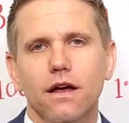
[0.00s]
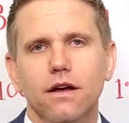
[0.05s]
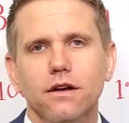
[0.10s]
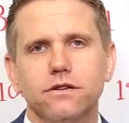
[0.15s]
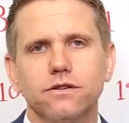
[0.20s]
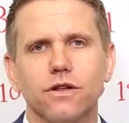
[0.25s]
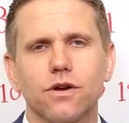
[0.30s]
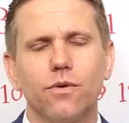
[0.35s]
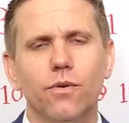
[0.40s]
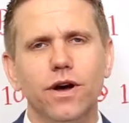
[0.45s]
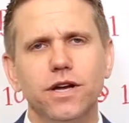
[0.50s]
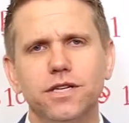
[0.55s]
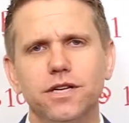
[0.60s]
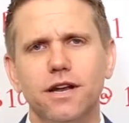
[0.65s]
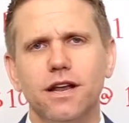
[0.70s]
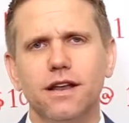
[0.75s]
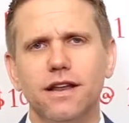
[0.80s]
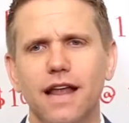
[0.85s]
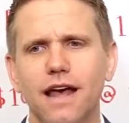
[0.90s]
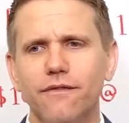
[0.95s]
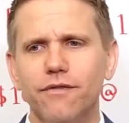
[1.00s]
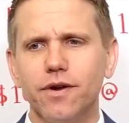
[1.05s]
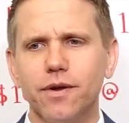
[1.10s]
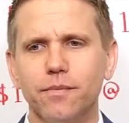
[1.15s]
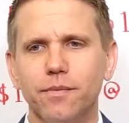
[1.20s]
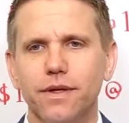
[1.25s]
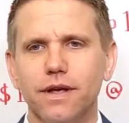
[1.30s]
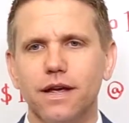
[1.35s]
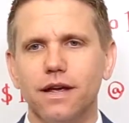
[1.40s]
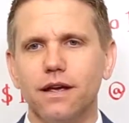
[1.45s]
So the question
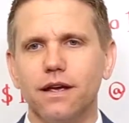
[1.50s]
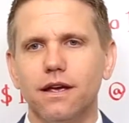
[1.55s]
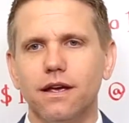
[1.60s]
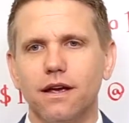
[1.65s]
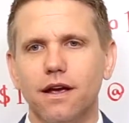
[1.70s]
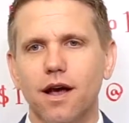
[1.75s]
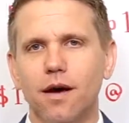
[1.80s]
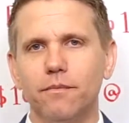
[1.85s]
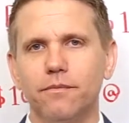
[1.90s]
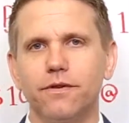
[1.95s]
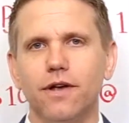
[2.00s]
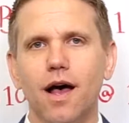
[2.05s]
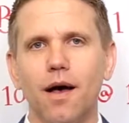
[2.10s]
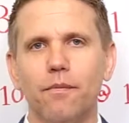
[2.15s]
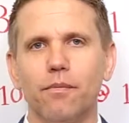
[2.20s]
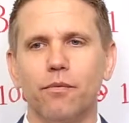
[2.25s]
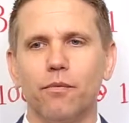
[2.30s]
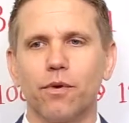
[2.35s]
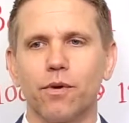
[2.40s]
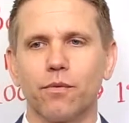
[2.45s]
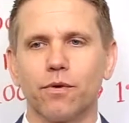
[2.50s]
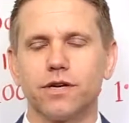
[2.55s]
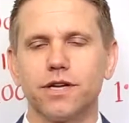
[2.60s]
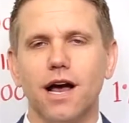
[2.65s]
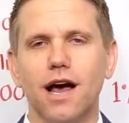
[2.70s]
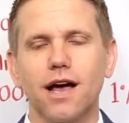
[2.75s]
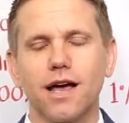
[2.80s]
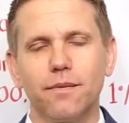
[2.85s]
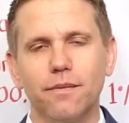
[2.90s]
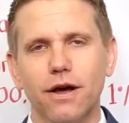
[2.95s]
inevitably comes up when we're
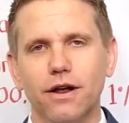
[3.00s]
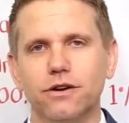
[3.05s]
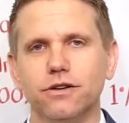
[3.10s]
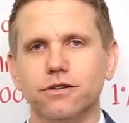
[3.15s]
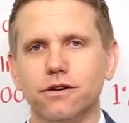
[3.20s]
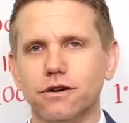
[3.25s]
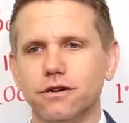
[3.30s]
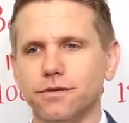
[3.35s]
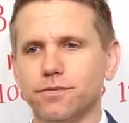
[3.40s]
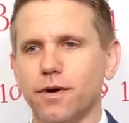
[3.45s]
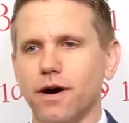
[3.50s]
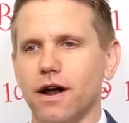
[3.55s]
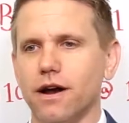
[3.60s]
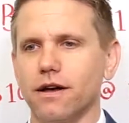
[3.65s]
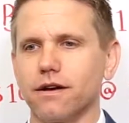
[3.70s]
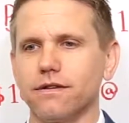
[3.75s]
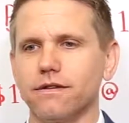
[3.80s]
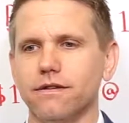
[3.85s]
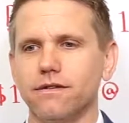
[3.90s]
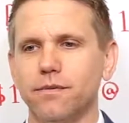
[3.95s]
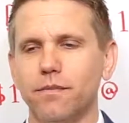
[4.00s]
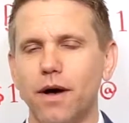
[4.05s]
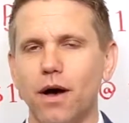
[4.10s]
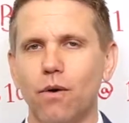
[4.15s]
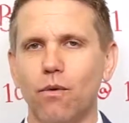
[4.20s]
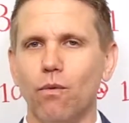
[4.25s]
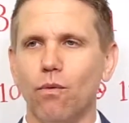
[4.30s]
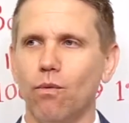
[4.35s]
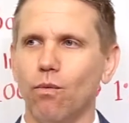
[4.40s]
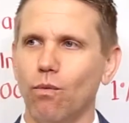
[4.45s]
talking about insurance products is about